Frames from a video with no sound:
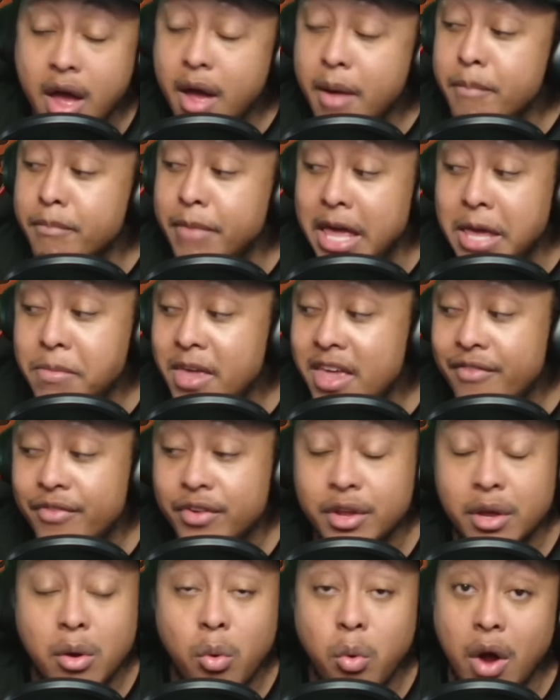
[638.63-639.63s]
Maybe
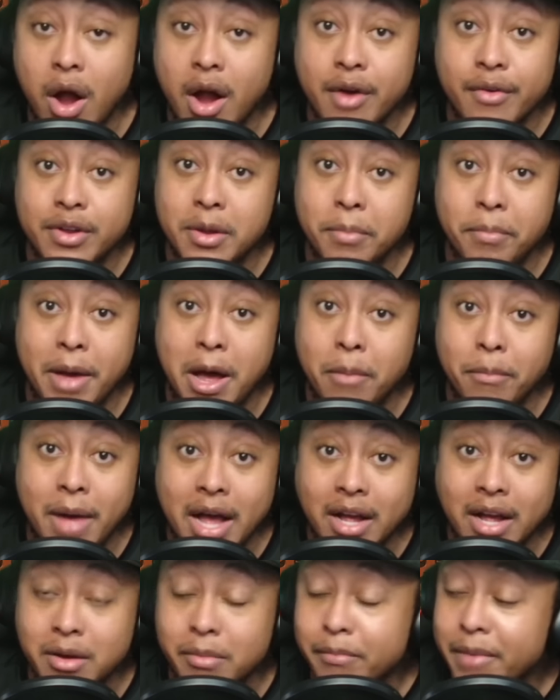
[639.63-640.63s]
even inquiring about
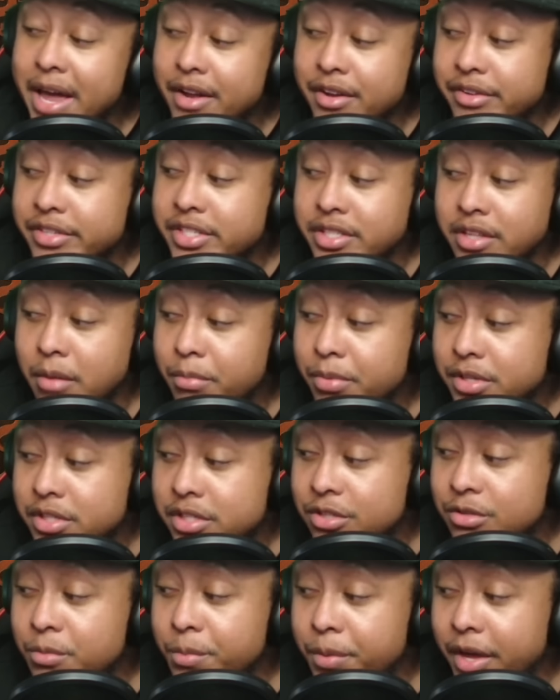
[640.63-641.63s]
my Commanders number
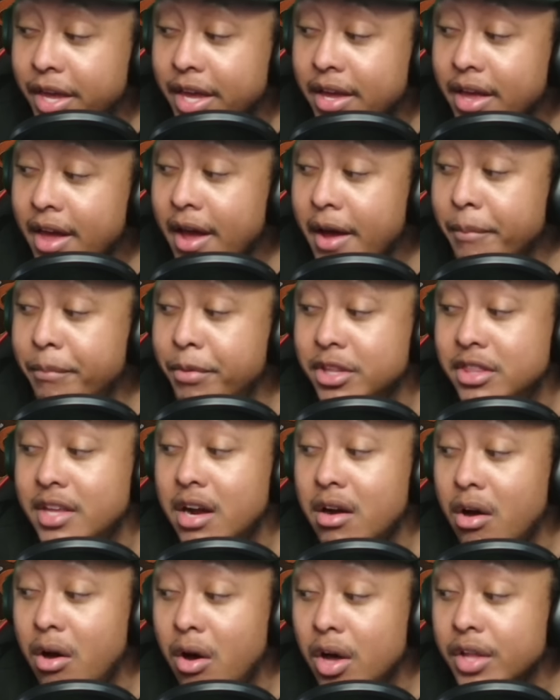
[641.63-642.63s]
two pick, but
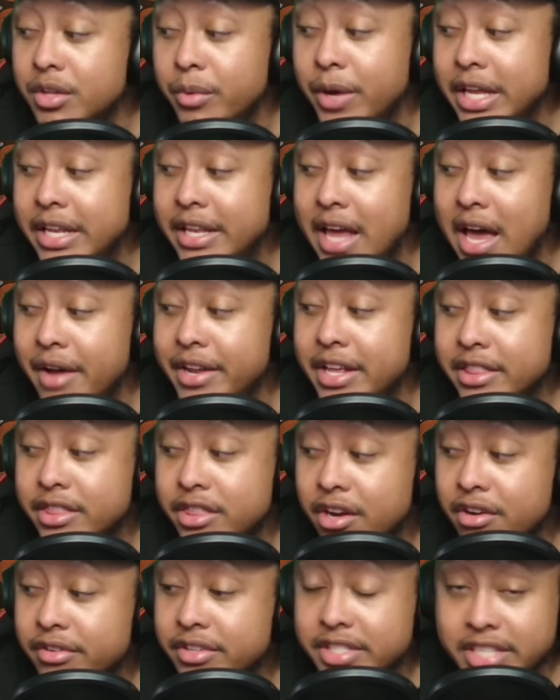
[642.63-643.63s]
they're all the way down at
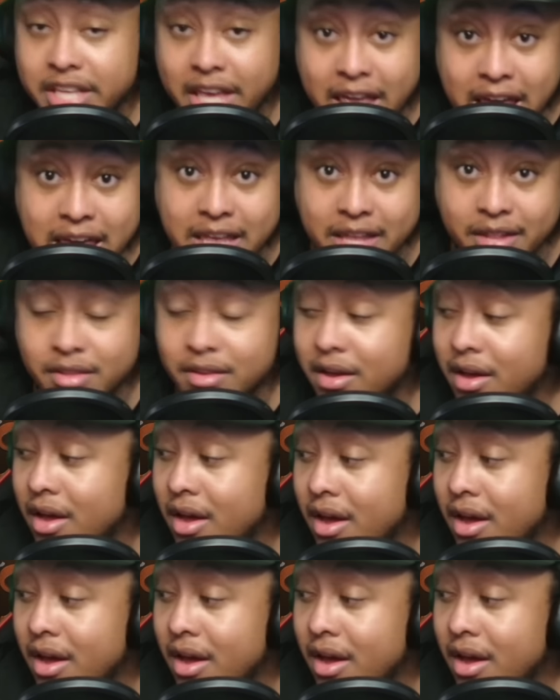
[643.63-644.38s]
thirteen.